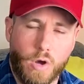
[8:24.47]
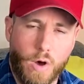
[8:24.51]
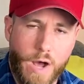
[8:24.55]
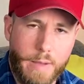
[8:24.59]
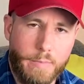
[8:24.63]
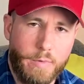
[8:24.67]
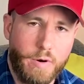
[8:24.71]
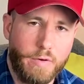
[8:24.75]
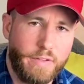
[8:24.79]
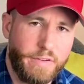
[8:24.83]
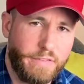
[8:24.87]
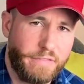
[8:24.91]

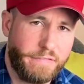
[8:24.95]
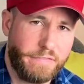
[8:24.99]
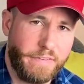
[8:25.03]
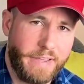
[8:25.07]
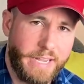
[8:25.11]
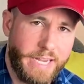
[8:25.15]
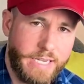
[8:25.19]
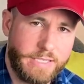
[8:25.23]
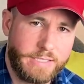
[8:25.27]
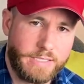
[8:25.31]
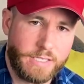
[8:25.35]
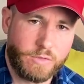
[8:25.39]
I move in
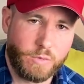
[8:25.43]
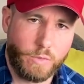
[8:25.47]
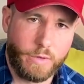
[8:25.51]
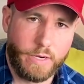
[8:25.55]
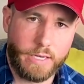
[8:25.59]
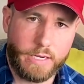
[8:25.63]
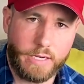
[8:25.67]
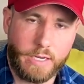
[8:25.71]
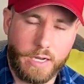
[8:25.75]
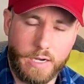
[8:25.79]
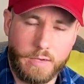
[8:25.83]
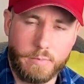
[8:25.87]
phases when
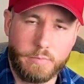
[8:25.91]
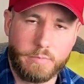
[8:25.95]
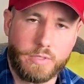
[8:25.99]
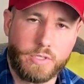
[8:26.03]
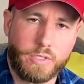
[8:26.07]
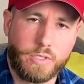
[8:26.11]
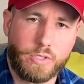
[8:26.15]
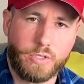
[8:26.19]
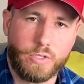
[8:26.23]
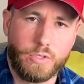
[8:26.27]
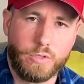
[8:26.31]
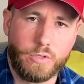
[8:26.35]
it
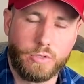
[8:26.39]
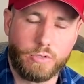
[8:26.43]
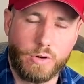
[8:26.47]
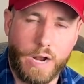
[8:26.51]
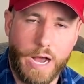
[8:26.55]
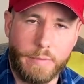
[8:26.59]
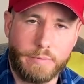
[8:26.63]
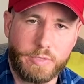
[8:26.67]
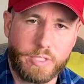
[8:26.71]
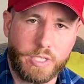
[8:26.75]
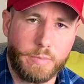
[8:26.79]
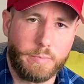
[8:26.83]
comes to
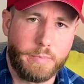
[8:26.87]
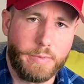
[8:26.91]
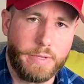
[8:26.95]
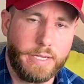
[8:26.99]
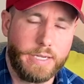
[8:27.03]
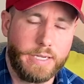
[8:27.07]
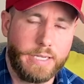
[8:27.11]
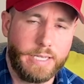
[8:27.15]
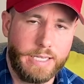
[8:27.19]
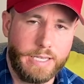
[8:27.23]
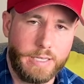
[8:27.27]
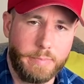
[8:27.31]

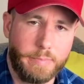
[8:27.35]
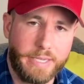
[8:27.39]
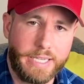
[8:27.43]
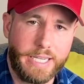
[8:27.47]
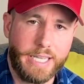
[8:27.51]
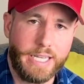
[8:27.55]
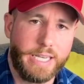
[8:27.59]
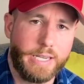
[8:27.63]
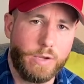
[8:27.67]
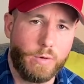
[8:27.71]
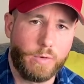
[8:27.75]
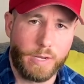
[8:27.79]
dropshipping. In the
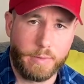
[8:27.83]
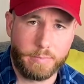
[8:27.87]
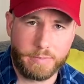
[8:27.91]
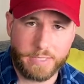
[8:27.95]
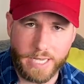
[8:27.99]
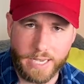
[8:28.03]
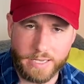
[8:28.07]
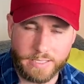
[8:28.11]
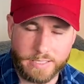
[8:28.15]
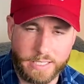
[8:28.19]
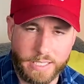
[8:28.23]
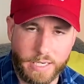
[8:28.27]
beginning, when I'm
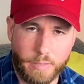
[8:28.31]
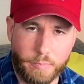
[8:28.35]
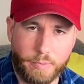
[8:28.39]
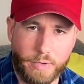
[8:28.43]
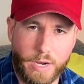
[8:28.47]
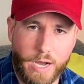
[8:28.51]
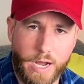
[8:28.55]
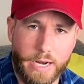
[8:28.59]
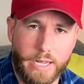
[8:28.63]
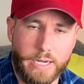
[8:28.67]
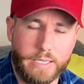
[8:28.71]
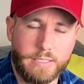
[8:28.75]
testing a
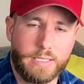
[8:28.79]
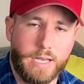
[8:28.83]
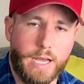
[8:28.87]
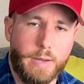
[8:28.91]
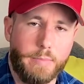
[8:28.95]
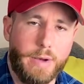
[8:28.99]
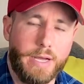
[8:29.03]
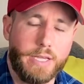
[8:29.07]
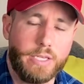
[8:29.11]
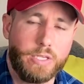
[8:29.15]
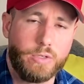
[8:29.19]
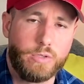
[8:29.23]
product, I
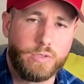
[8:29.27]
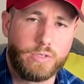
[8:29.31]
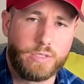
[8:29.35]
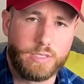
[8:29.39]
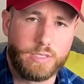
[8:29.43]
might use